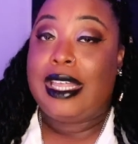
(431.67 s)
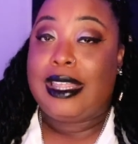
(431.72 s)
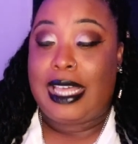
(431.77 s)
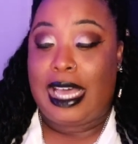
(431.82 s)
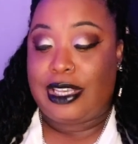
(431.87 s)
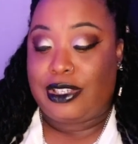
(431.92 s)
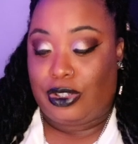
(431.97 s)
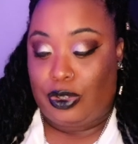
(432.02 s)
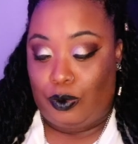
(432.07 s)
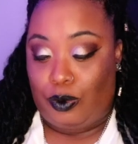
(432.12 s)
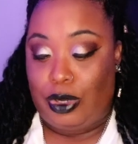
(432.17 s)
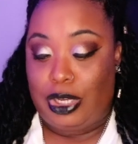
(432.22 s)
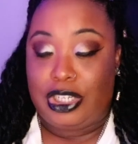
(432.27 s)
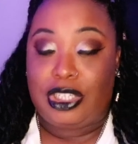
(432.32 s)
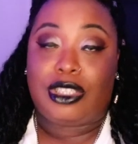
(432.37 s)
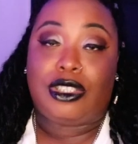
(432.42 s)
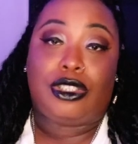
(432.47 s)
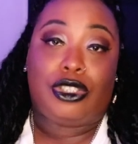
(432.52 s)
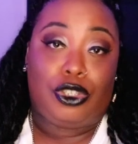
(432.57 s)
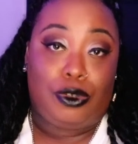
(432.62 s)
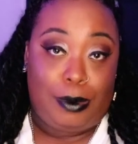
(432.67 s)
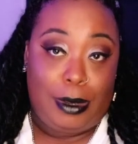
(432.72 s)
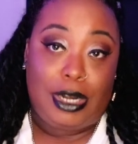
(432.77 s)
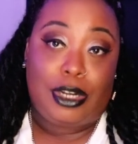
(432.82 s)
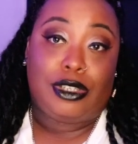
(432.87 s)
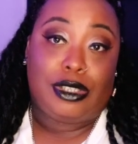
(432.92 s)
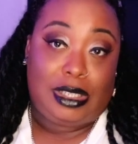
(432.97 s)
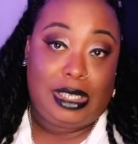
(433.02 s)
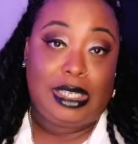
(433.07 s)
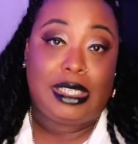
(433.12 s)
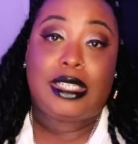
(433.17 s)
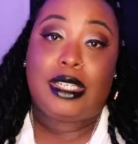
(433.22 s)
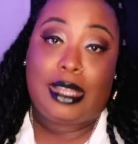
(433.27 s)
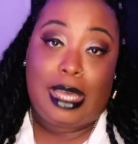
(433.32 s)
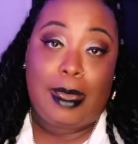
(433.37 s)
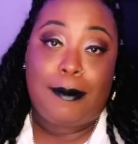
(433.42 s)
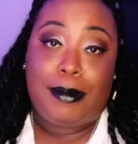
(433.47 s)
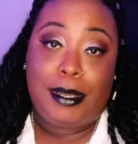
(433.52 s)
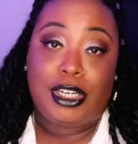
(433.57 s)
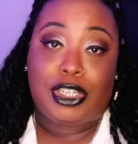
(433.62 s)
that's the ones you better sync to
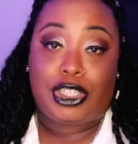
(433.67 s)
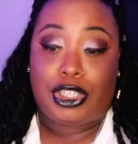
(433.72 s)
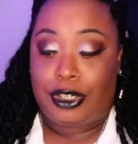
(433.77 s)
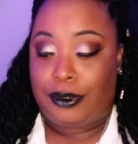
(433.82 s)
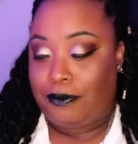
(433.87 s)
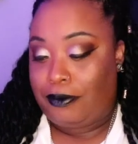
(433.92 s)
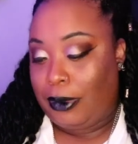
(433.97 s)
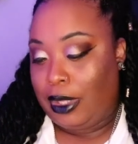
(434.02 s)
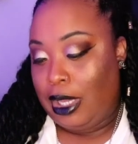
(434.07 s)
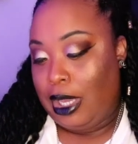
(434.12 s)
that picture.